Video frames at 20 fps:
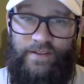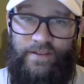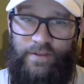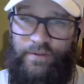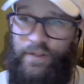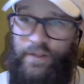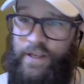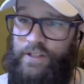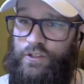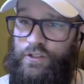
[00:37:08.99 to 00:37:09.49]
the
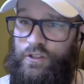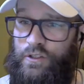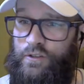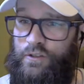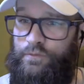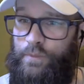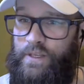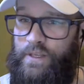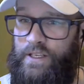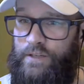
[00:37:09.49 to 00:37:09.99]
nature
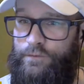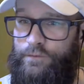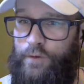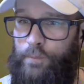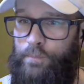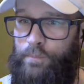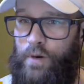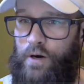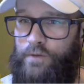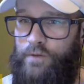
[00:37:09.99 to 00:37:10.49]
of being a
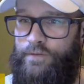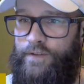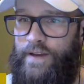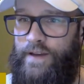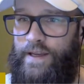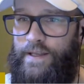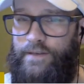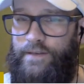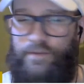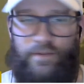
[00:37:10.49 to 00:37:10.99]
football
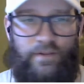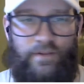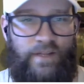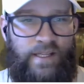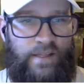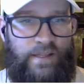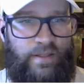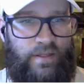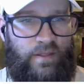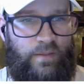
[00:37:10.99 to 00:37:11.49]
fan?
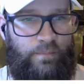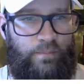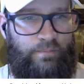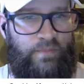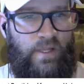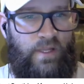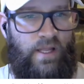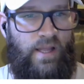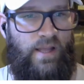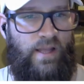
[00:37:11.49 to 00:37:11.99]
Leith
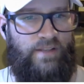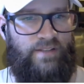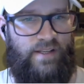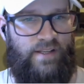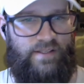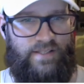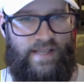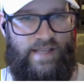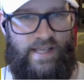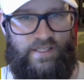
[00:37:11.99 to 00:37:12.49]

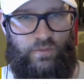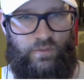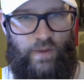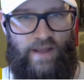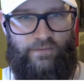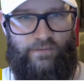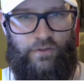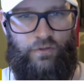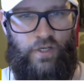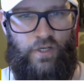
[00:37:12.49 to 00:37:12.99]
says, yes, we
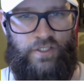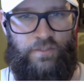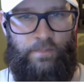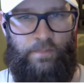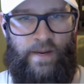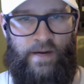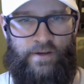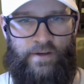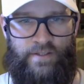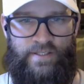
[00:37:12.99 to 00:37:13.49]
have to trust
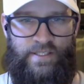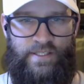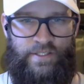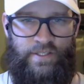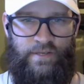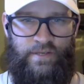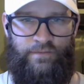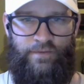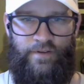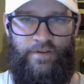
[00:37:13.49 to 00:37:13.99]

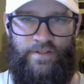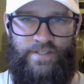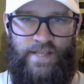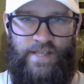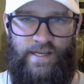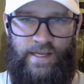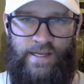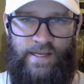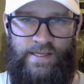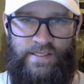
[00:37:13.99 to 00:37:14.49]
Paratici and
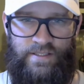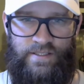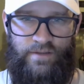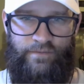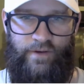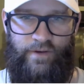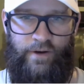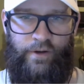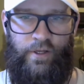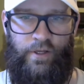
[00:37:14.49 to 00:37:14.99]
Fonseca. He is a
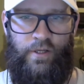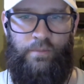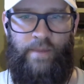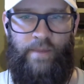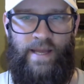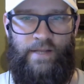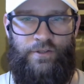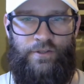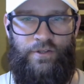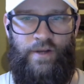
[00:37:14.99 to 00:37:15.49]
very good
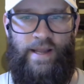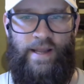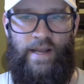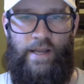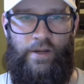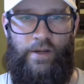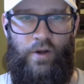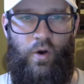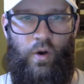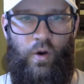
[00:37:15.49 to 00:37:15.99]
manager, and
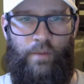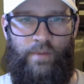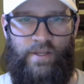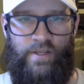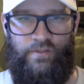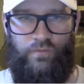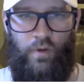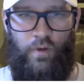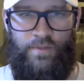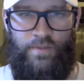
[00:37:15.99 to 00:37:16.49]
I know him.
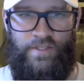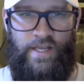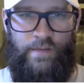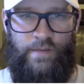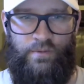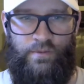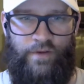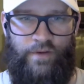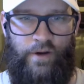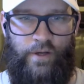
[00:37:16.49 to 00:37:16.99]
His Roma side
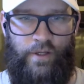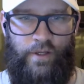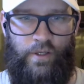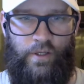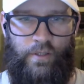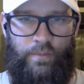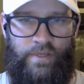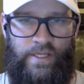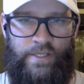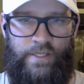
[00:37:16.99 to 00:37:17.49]
was very
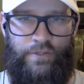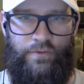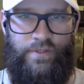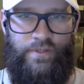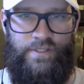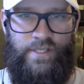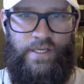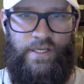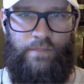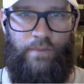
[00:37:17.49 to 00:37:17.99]
good, but
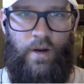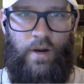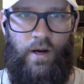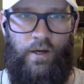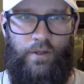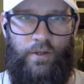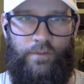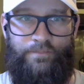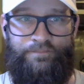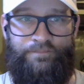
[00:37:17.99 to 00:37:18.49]
injuries hit him
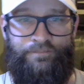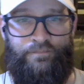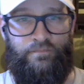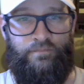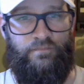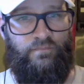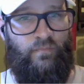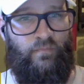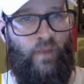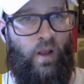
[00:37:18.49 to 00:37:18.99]
hard.
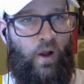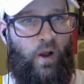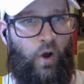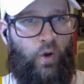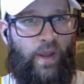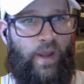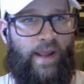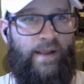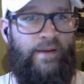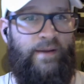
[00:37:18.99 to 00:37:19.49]

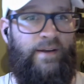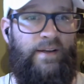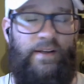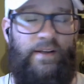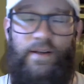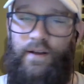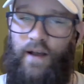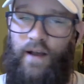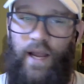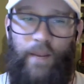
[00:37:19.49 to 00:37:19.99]
Okay,
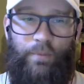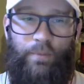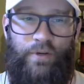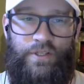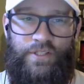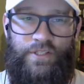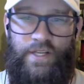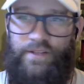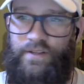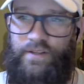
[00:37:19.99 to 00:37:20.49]
I
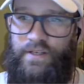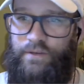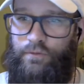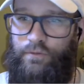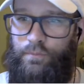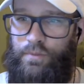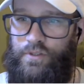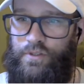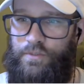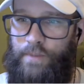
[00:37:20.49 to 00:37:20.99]
appreciate the
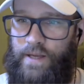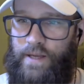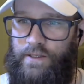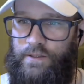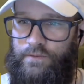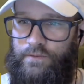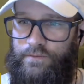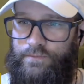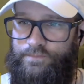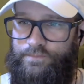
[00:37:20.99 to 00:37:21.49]
different
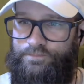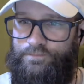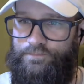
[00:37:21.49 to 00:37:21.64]
perspective.